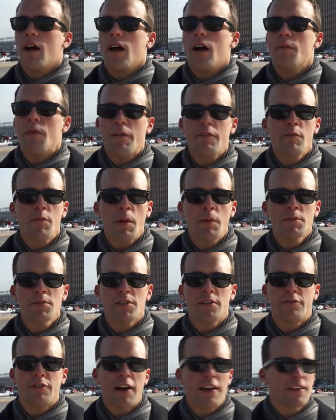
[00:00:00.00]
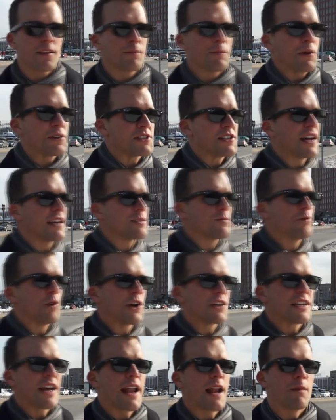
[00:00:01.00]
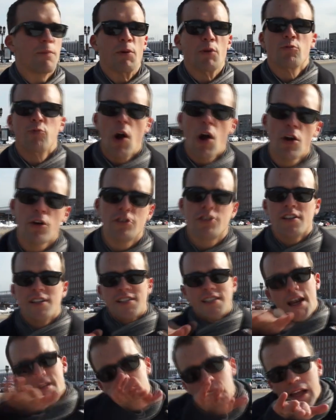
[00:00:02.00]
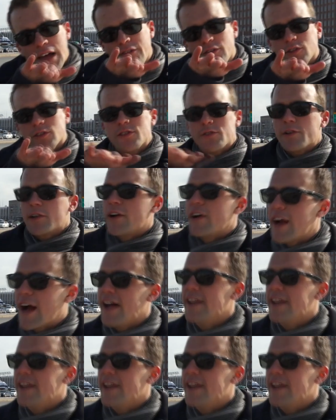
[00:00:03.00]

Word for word: I'm having problems with the fact that Boston hasn't worked out how to put roads on the same level, so we're going